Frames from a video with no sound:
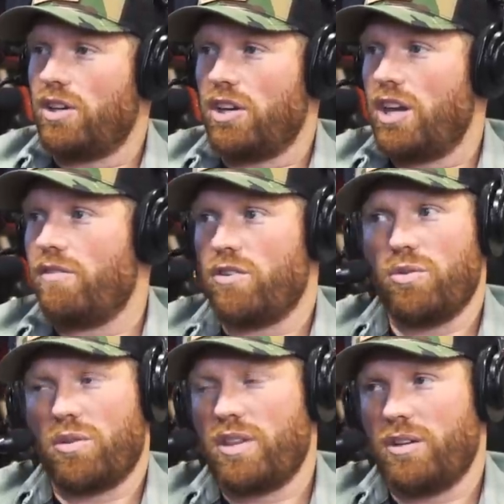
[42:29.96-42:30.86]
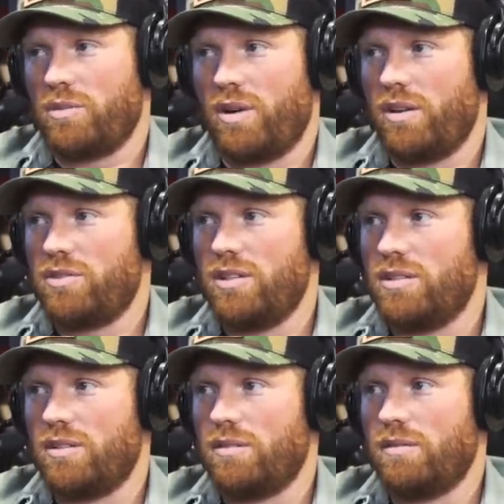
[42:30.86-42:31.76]
that could never do a thousand mile
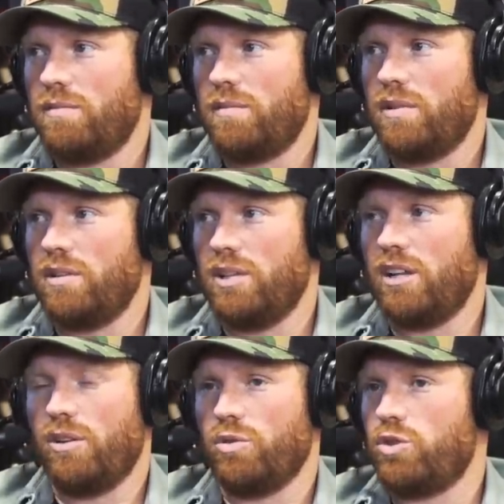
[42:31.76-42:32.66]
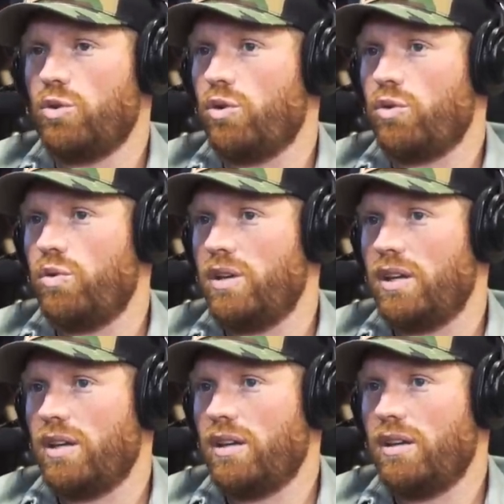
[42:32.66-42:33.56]
season, mm. let alone two or
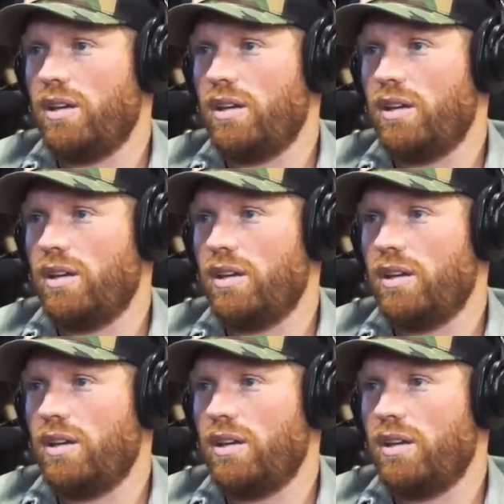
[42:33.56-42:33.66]
three. So,